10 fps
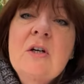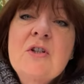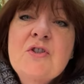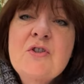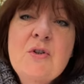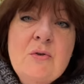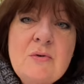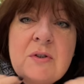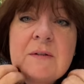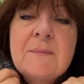
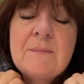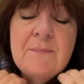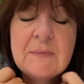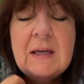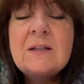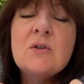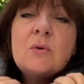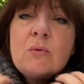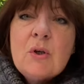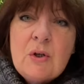snood. It's
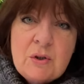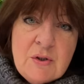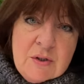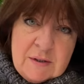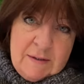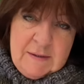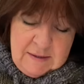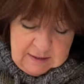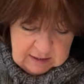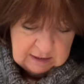called Hood.
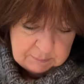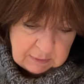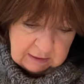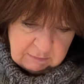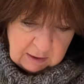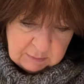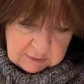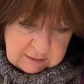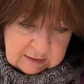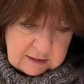It's by
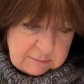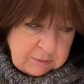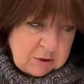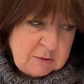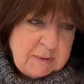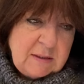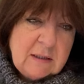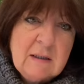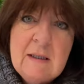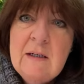Rowan. It's supposed to be
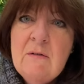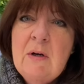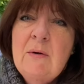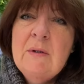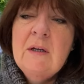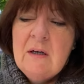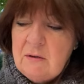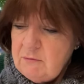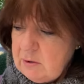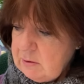done in a Rowan
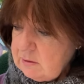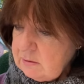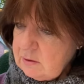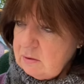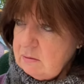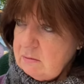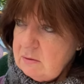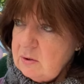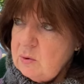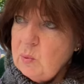yarn, Rowan
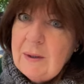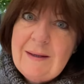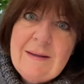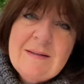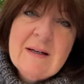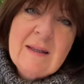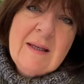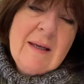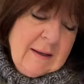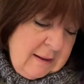tweed, I
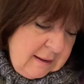think.